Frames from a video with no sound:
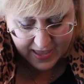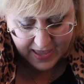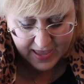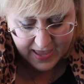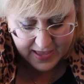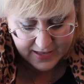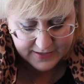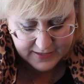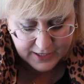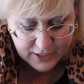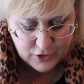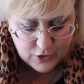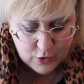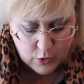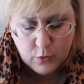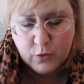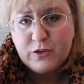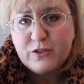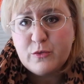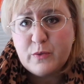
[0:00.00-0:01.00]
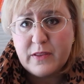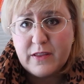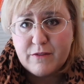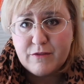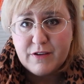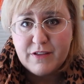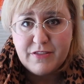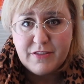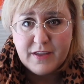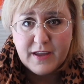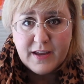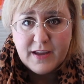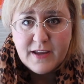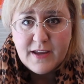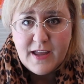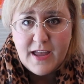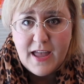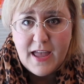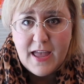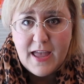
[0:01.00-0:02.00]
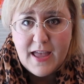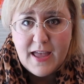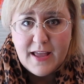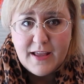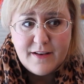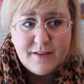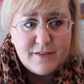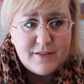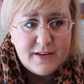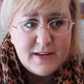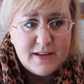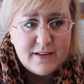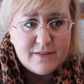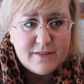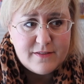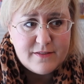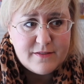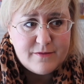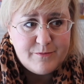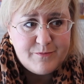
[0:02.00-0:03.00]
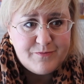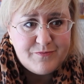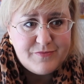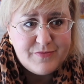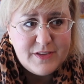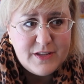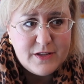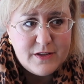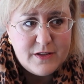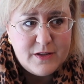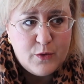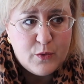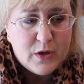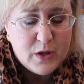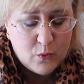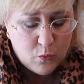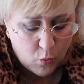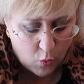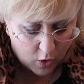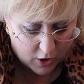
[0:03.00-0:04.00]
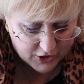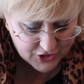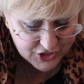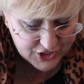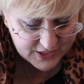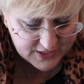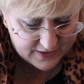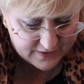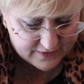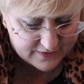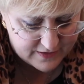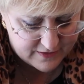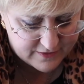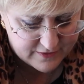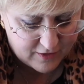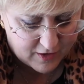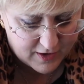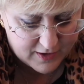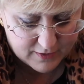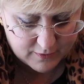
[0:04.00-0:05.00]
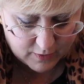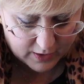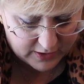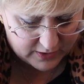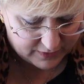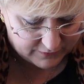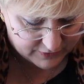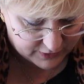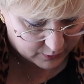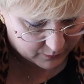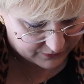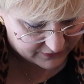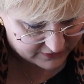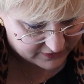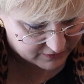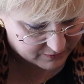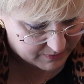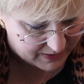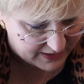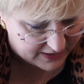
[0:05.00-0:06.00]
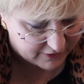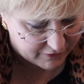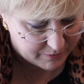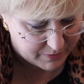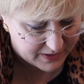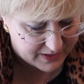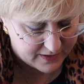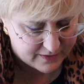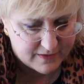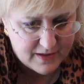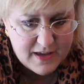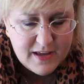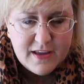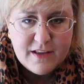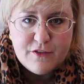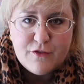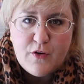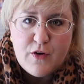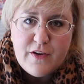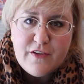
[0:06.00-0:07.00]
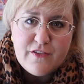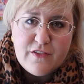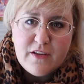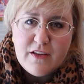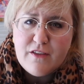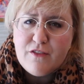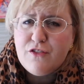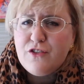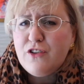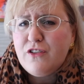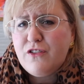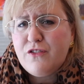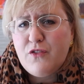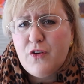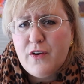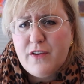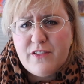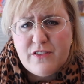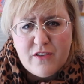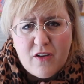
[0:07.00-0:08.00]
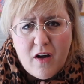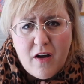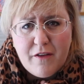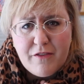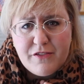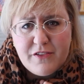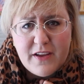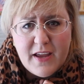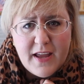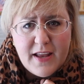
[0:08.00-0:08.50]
And it goes with everything and it's, you can wash it. It's not, I don't even know what this is made of, but it's just very soft.